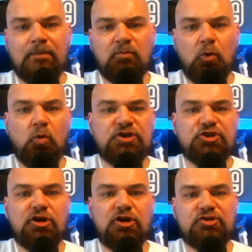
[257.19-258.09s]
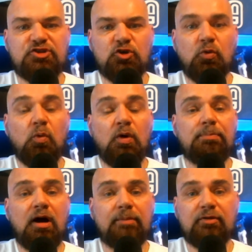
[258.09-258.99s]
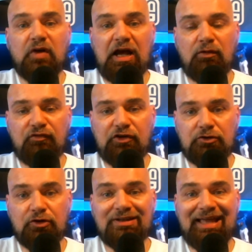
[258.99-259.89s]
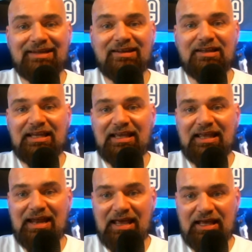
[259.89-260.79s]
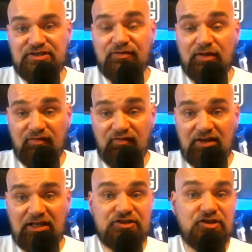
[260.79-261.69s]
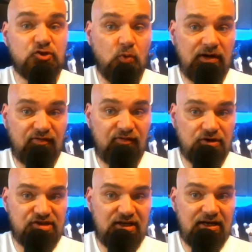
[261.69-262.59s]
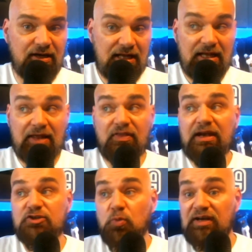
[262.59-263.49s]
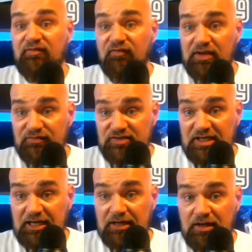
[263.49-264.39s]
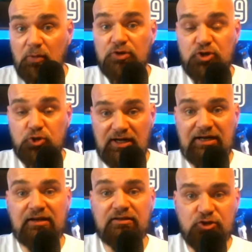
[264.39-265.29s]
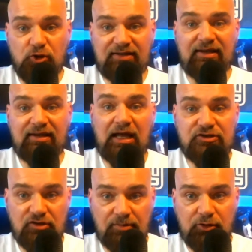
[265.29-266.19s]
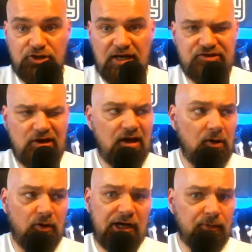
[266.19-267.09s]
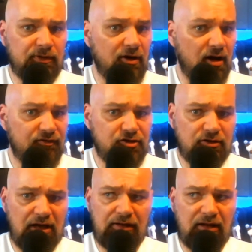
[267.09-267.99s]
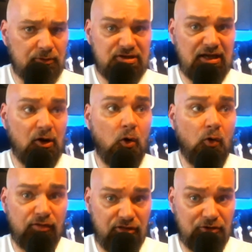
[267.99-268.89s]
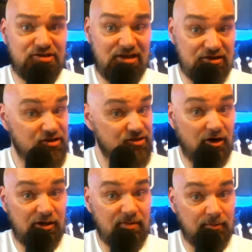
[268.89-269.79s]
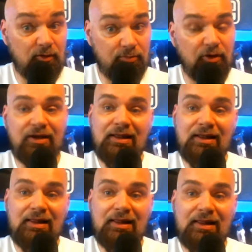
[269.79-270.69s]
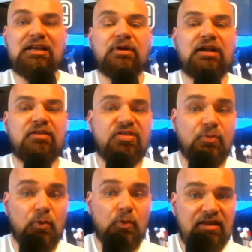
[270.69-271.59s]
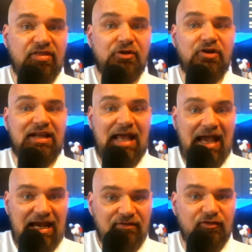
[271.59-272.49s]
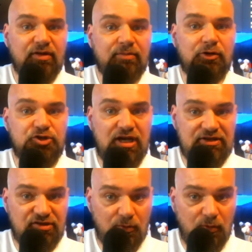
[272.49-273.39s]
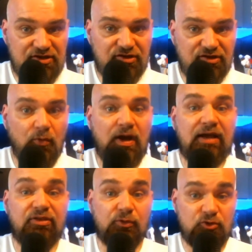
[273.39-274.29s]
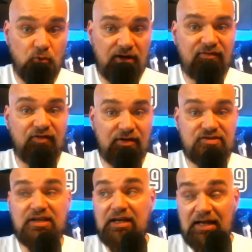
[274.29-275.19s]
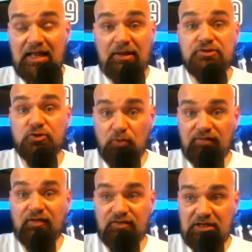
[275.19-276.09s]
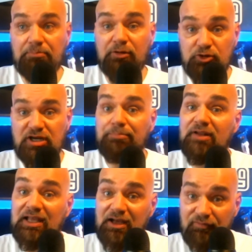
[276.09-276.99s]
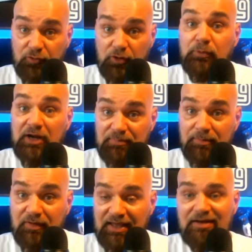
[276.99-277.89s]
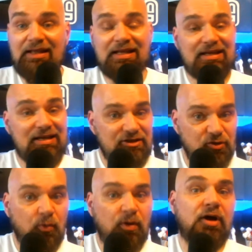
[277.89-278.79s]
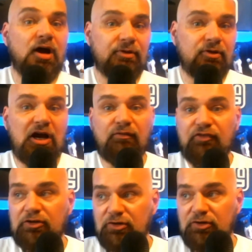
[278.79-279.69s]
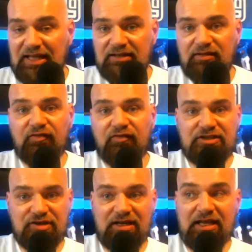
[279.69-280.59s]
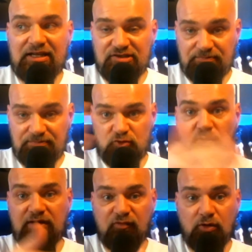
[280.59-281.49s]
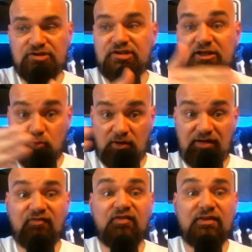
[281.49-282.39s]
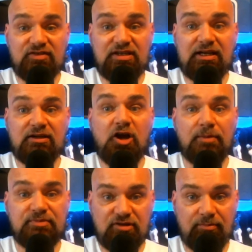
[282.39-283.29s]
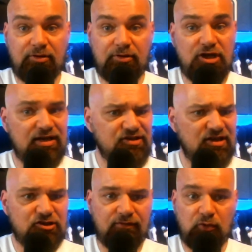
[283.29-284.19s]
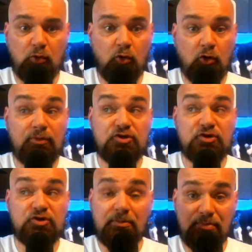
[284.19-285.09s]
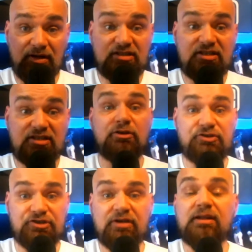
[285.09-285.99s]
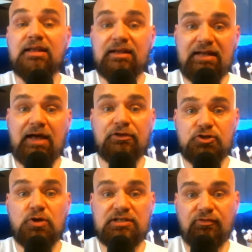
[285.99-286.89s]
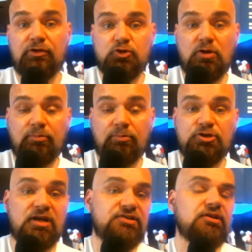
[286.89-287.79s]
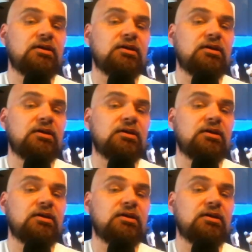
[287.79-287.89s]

Question number 2. What popular outfielder led the league in hits for the Phillies in 2014, then in 2015 was traded at the trade deadline to the Blue Jays, where he would get off to, I think it was like an 0-for-13 start. You remember? Oh boy. But he would hit .338 for the Blue Jays the rest of the way through 2015. That was a 2015 Blue Jay playoff run, right? Remember that? So what popular outfielder led the Phillies in hits 2014, 2015, comes to the Blue Jays, gets off to a horrible start, but kills it down the stretch for the Toronto Blue Jays?